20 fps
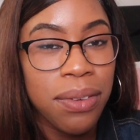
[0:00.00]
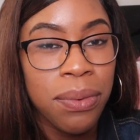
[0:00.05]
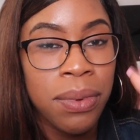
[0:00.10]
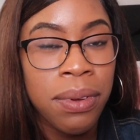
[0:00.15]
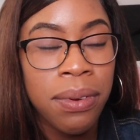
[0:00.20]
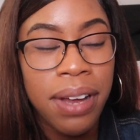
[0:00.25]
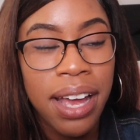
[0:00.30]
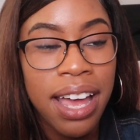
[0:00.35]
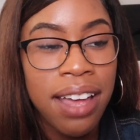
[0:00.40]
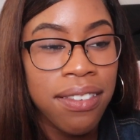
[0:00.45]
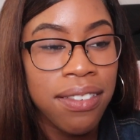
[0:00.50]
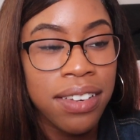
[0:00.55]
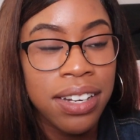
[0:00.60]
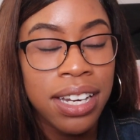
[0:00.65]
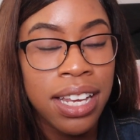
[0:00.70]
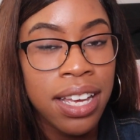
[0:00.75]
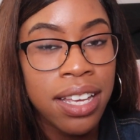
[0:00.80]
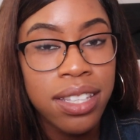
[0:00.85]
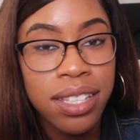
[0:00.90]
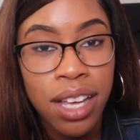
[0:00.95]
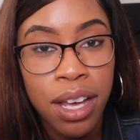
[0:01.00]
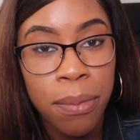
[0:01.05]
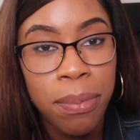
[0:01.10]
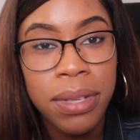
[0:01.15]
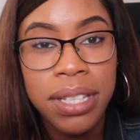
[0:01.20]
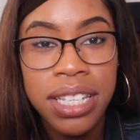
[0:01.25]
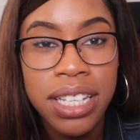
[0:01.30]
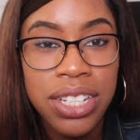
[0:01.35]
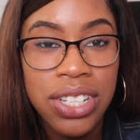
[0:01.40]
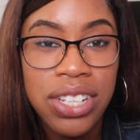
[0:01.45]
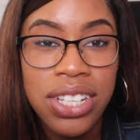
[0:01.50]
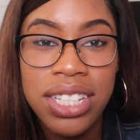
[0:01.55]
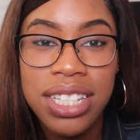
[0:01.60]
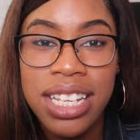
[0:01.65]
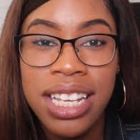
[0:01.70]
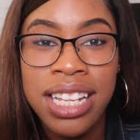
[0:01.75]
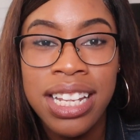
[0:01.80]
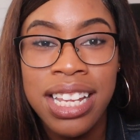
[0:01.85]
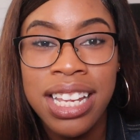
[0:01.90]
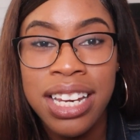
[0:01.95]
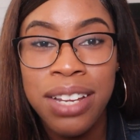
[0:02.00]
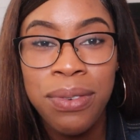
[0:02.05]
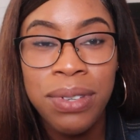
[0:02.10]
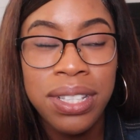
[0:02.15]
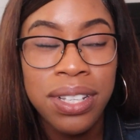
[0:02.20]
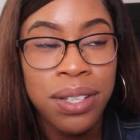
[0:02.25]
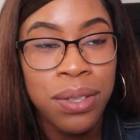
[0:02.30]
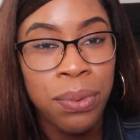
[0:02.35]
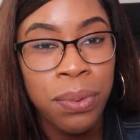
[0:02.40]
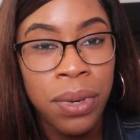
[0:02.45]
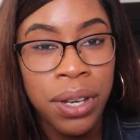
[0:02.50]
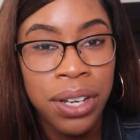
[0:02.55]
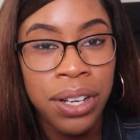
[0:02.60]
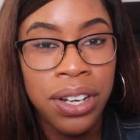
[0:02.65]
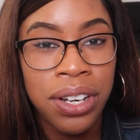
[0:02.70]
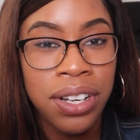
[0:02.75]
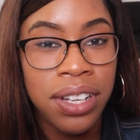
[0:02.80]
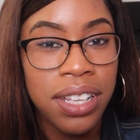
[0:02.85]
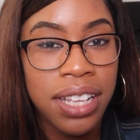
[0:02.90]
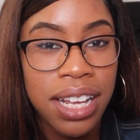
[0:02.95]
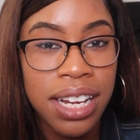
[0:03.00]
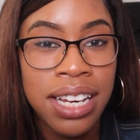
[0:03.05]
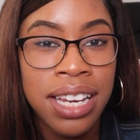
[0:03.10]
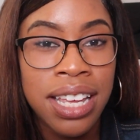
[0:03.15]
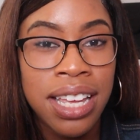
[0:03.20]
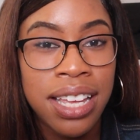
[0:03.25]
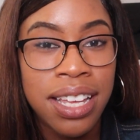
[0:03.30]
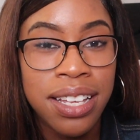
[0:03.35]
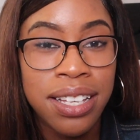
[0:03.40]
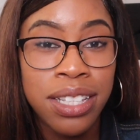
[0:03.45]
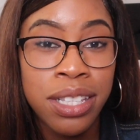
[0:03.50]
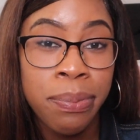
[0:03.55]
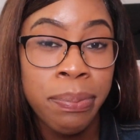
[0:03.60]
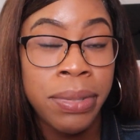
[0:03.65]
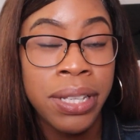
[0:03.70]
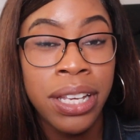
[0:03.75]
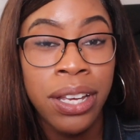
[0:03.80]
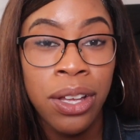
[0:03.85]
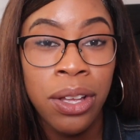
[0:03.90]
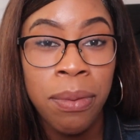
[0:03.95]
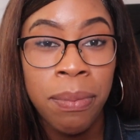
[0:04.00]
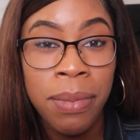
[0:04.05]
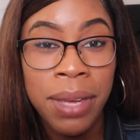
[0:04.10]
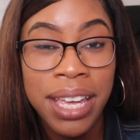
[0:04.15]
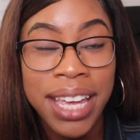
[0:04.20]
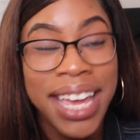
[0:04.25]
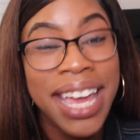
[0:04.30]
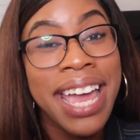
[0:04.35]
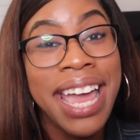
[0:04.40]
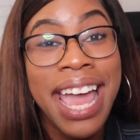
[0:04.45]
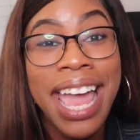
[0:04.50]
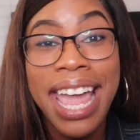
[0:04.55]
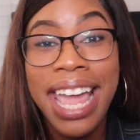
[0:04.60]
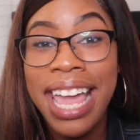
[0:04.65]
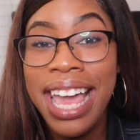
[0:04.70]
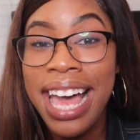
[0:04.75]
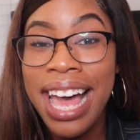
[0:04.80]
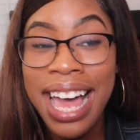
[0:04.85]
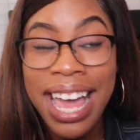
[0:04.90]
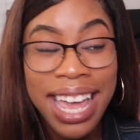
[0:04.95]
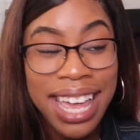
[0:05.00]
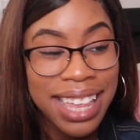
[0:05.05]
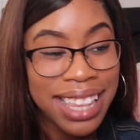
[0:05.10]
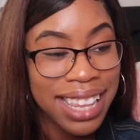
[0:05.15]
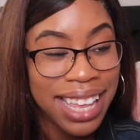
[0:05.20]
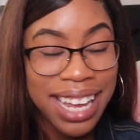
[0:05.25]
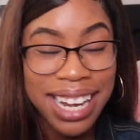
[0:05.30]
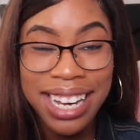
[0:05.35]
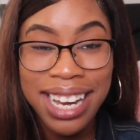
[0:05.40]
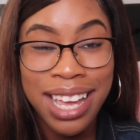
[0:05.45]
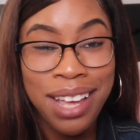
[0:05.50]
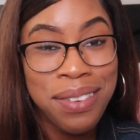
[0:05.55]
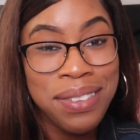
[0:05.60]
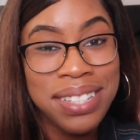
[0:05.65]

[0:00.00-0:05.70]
we were having dance competitions, and then it was this one girl that did a split on me, and I ain't like that.